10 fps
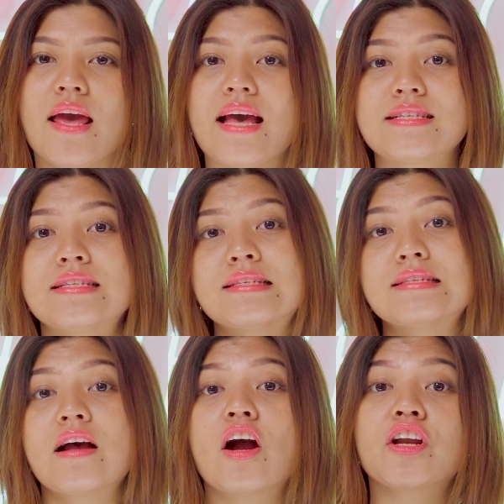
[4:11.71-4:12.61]

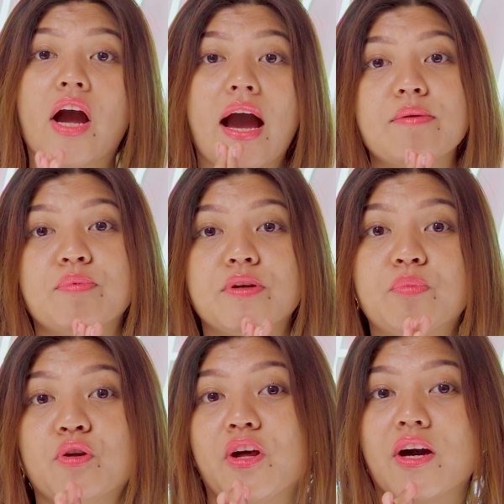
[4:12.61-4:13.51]
Essences are the hybrid
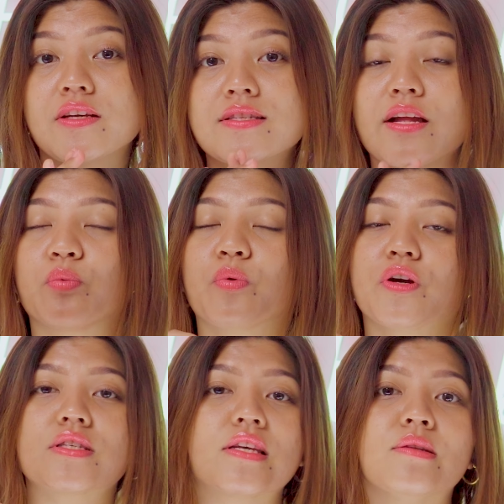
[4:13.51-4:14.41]
products that
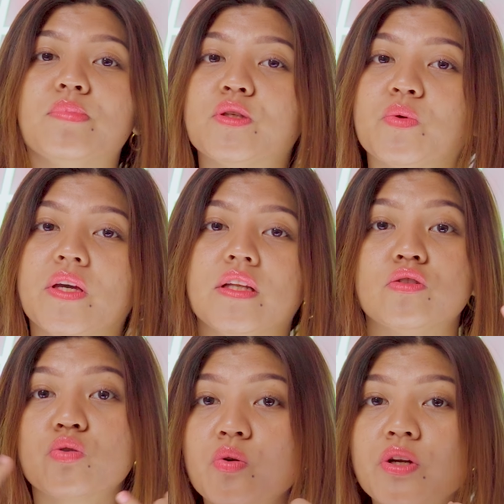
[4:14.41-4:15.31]
works in
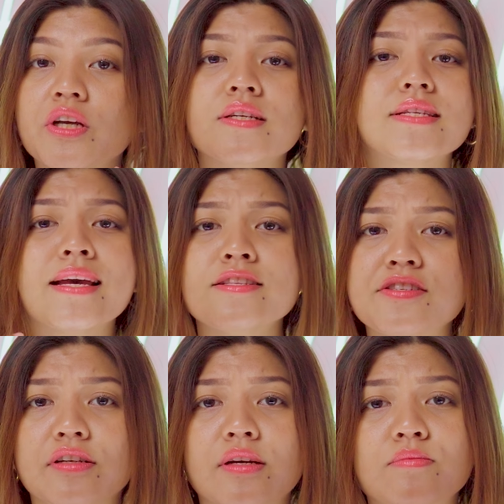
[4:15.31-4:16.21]
between toners and
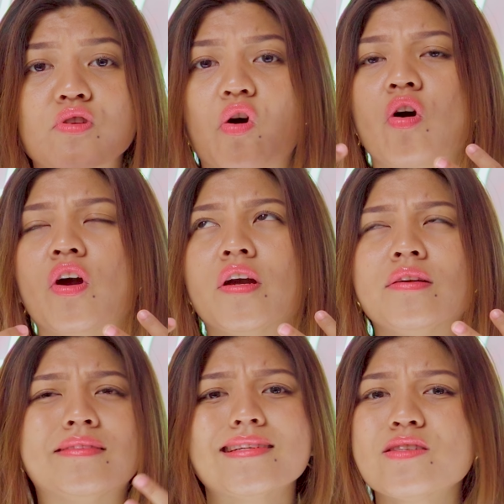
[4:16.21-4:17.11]
serums,
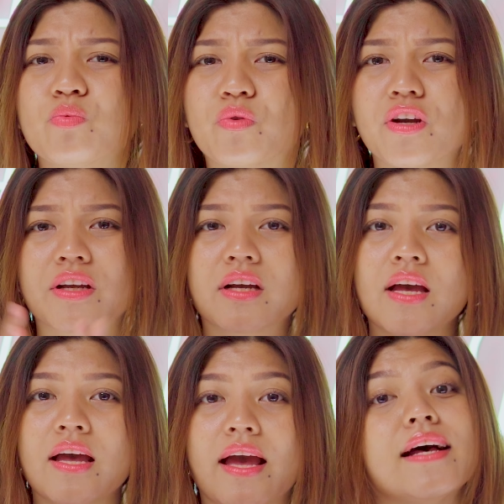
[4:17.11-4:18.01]
or does work
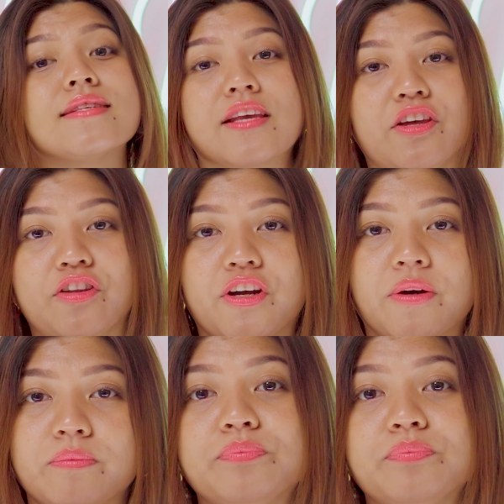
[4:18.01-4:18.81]
as either.